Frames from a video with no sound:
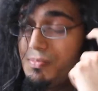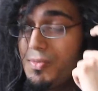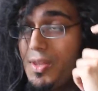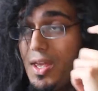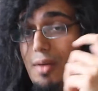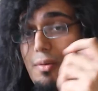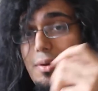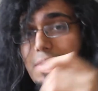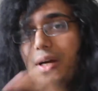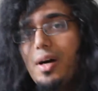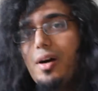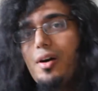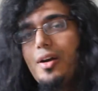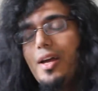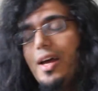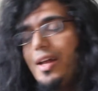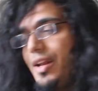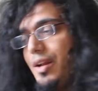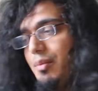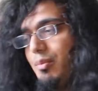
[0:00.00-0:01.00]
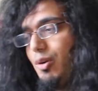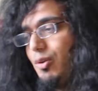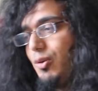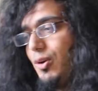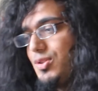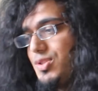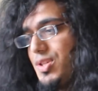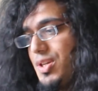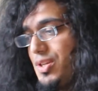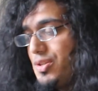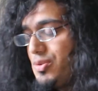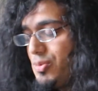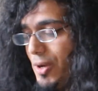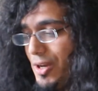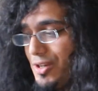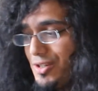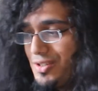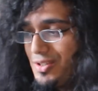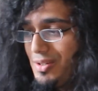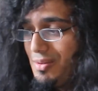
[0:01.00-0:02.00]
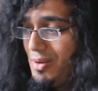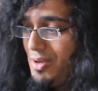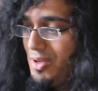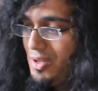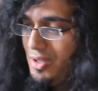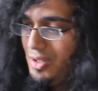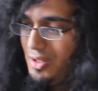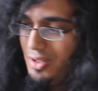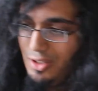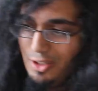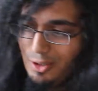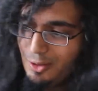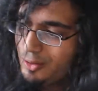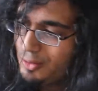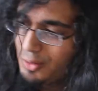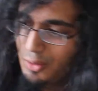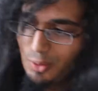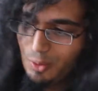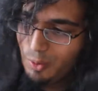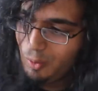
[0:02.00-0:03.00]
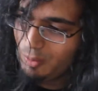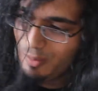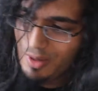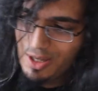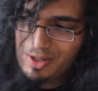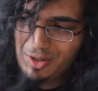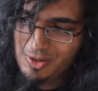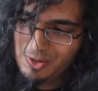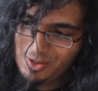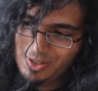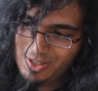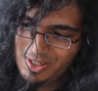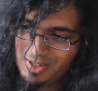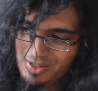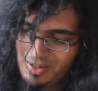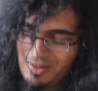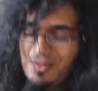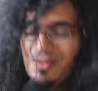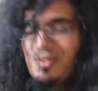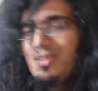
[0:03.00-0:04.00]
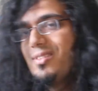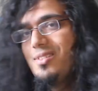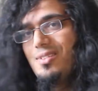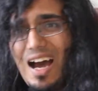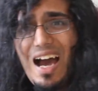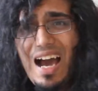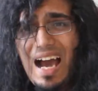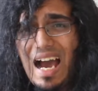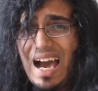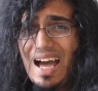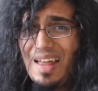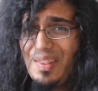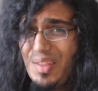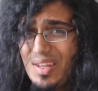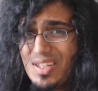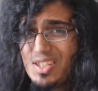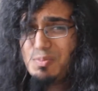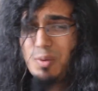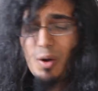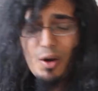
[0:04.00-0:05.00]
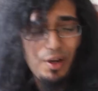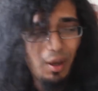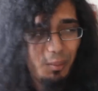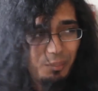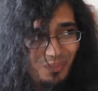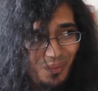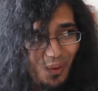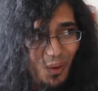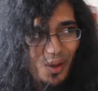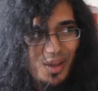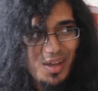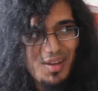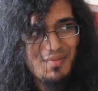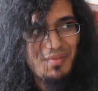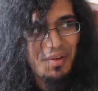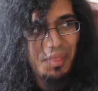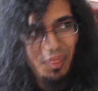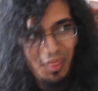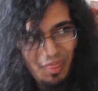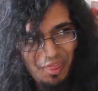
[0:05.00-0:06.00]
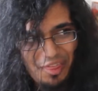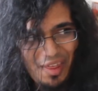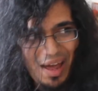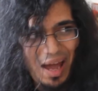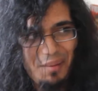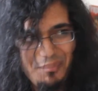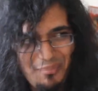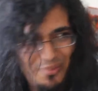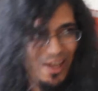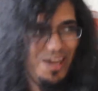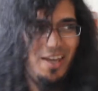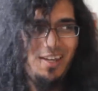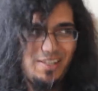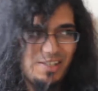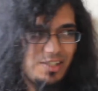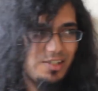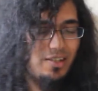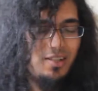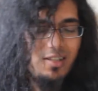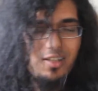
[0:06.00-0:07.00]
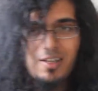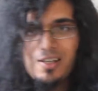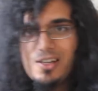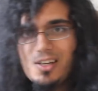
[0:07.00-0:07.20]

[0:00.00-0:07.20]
Here we go again, Animal Crossing Switch. You cruel mistress. At this point, I'm not even that pissed.